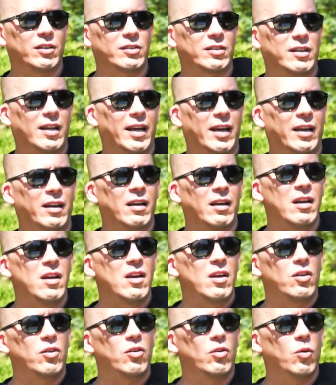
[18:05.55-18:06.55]
It's just
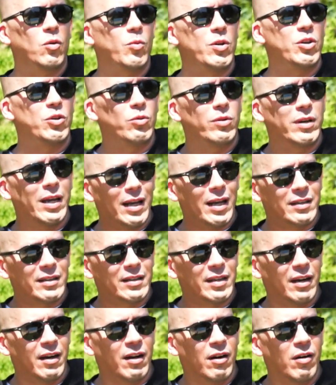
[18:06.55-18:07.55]
like, you know, when you
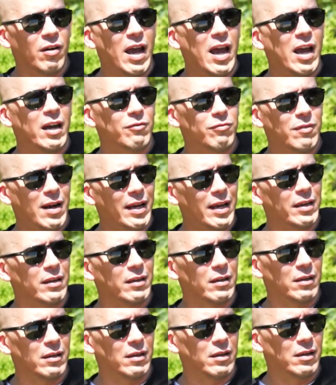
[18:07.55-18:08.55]
get there, act
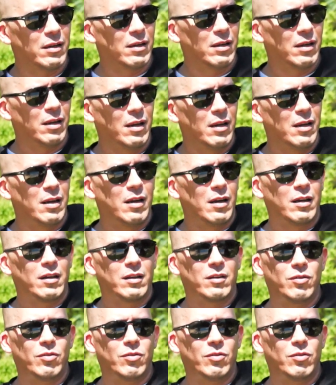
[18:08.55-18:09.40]
right. Mm.